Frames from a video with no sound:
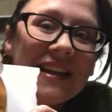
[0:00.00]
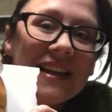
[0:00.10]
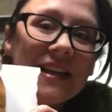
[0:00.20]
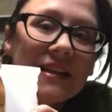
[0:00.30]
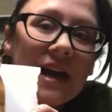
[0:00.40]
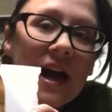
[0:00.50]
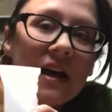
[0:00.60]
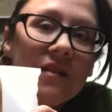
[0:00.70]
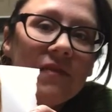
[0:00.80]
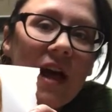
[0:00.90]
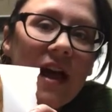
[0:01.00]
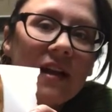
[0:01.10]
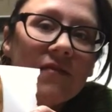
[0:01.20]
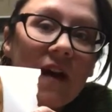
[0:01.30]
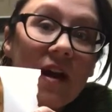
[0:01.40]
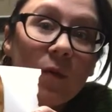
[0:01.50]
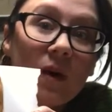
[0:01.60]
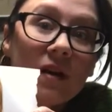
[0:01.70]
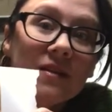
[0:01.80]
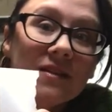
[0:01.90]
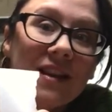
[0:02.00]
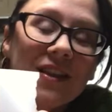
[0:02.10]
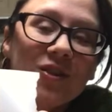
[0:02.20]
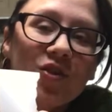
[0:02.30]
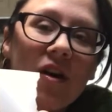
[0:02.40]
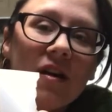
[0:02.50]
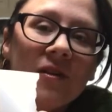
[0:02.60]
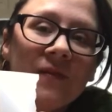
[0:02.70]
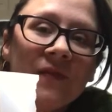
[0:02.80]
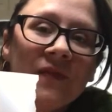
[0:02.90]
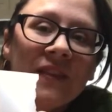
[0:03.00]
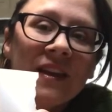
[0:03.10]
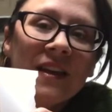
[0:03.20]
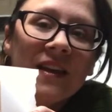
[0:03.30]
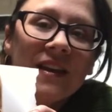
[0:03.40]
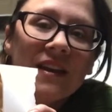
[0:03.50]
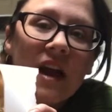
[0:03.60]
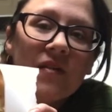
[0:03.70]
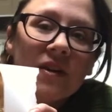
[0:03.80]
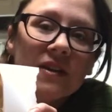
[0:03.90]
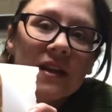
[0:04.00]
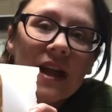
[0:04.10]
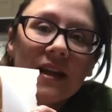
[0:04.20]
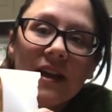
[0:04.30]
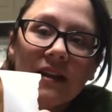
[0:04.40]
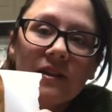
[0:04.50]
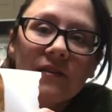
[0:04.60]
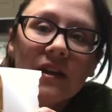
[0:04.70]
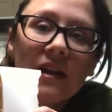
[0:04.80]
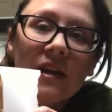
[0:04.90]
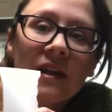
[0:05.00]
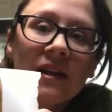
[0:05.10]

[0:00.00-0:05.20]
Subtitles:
It's kind of like fireworks in the jar. Have y'all seen that activity?